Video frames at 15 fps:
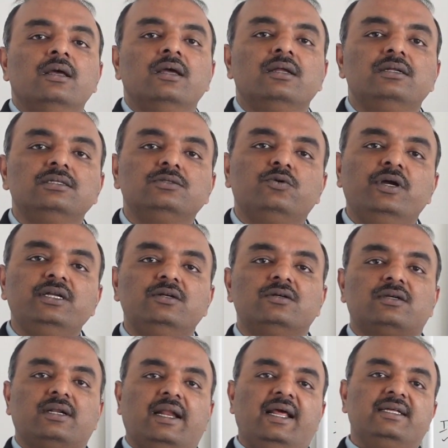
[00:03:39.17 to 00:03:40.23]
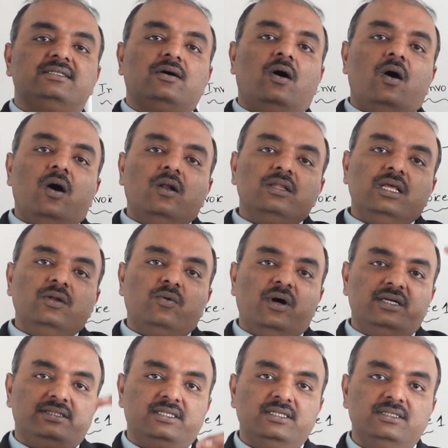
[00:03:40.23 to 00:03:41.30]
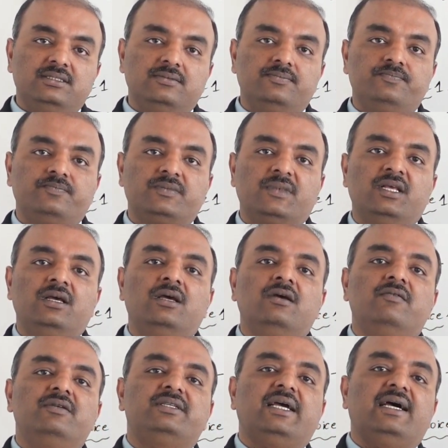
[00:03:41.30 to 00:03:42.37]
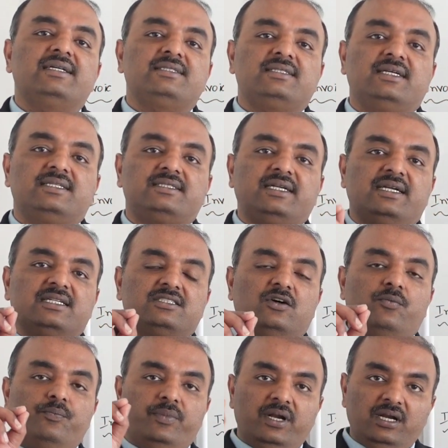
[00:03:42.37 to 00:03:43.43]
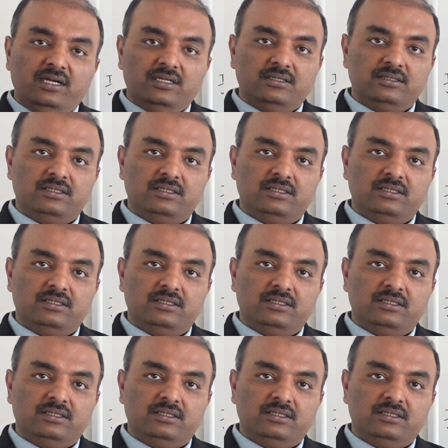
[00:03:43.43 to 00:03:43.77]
it is going to trace all the invoices which has a status of billed.